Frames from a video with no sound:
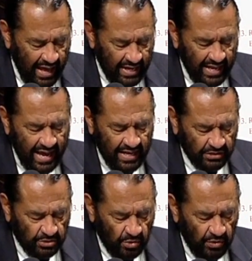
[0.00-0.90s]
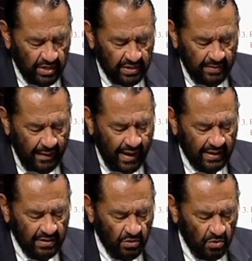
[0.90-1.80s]
lay historian,
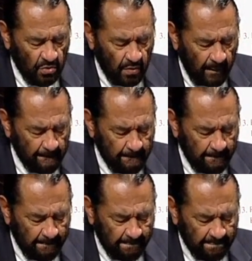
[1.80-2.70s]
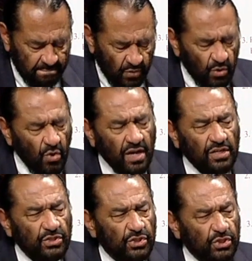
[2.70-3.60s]
and who who
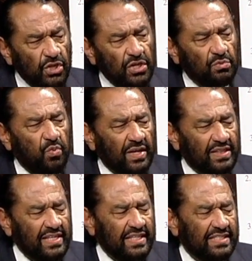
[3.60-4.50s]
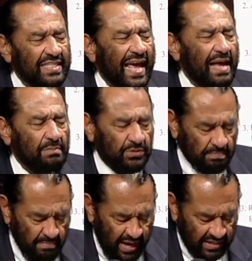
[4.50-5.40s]
understood what these names
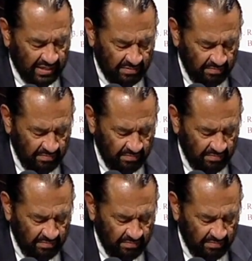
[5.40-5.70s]
meant.